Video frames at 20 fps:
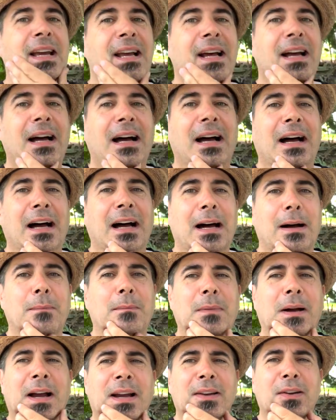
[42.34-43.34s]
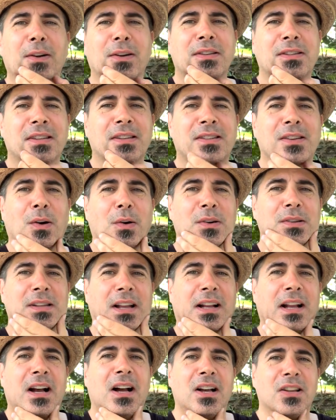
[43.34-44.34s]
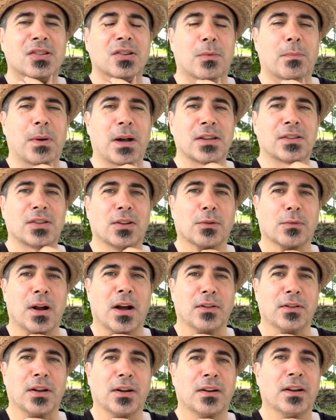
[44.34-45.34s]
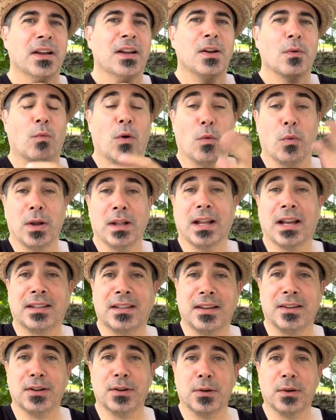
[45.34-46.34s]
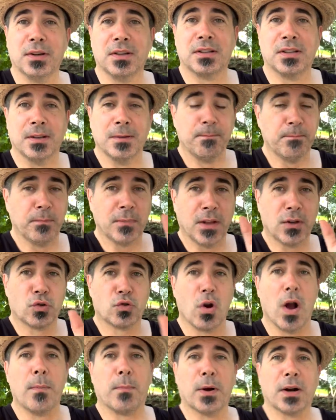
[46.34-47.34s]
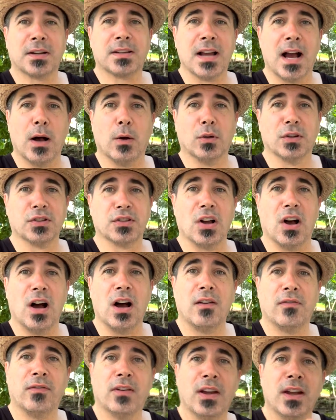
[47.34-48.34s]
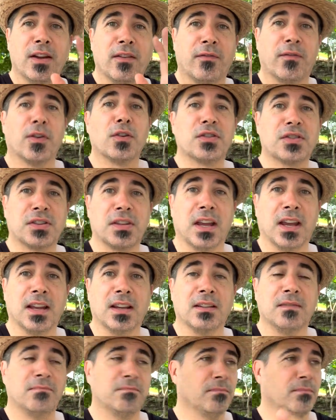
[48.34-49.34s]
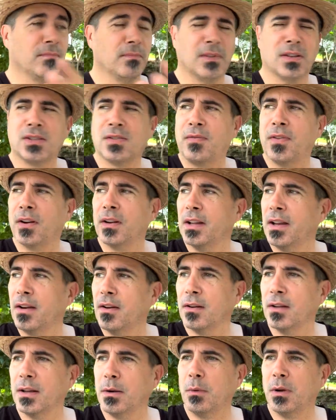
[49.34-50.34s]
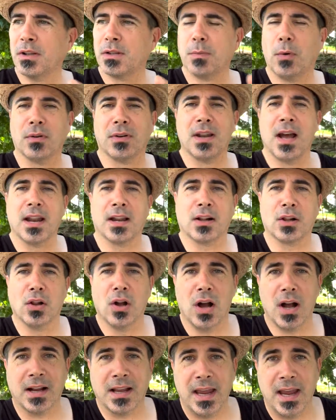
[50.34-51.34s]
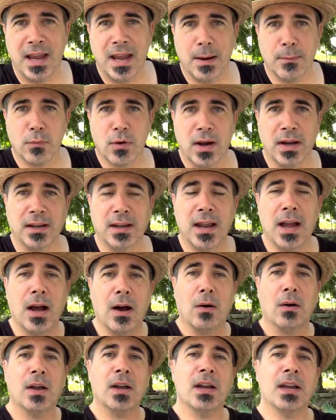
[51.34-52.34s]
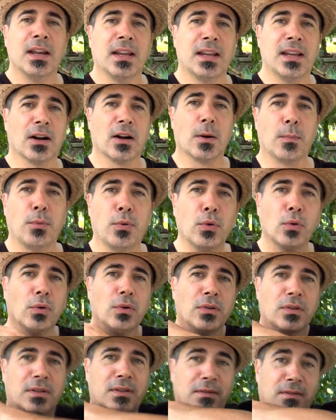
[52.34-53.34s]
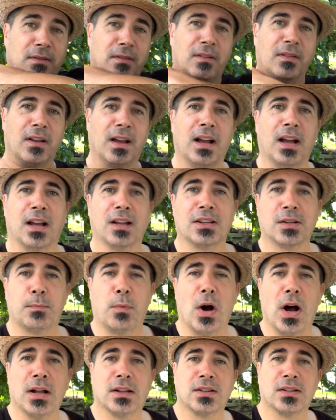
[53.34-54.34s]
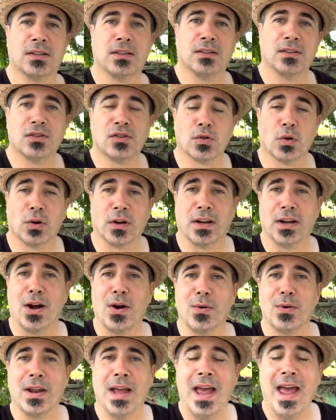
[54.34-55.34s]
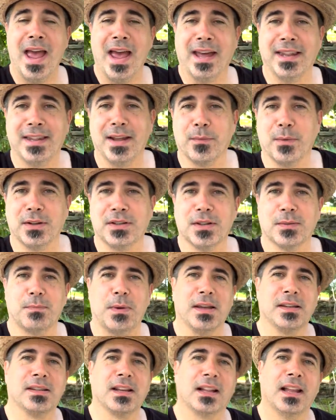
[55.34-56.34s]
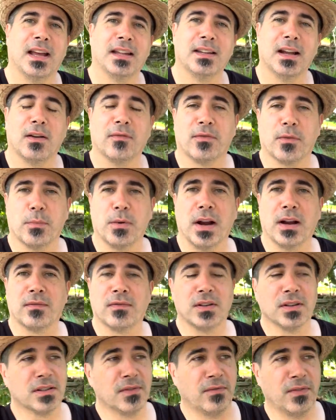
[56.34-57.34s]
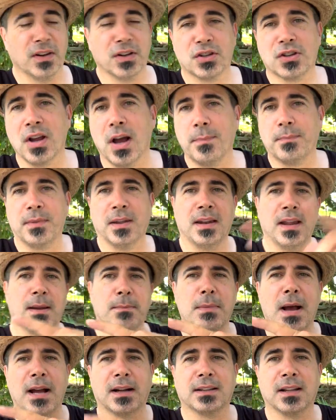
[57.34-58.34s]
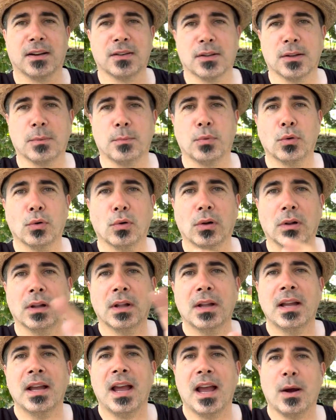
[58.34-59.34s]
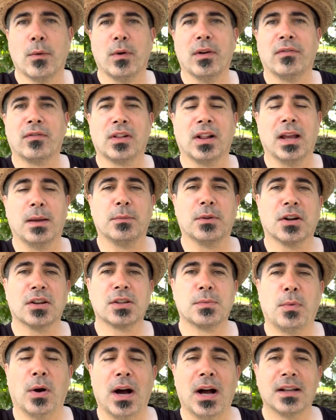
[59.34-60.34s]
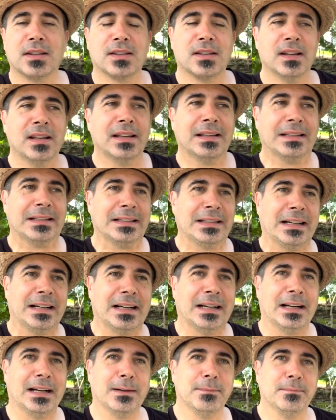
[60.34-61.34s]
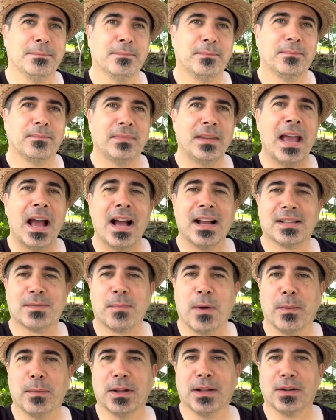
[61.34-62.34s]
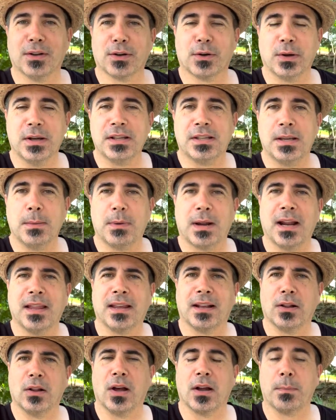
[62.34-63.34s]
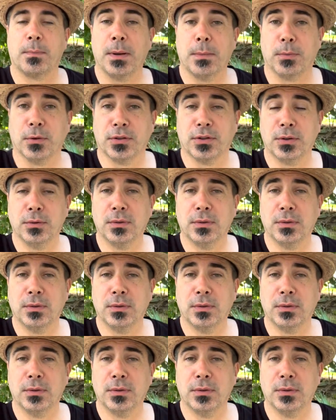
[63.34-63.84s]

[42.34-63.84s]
Um, I noticed it's always like a hustle bustle around there. What we like to do is drop our towels off. First thing, it's fairly early. Well, it's about 9 o'clock a.m. right now. Get our pool uh, spots sorted out. And then we just basically head down for breakfast, finish up, then head back down to the pool. And we've claimed our spots. Um, yeah, it's probably a little greasy, but I think a lot of people do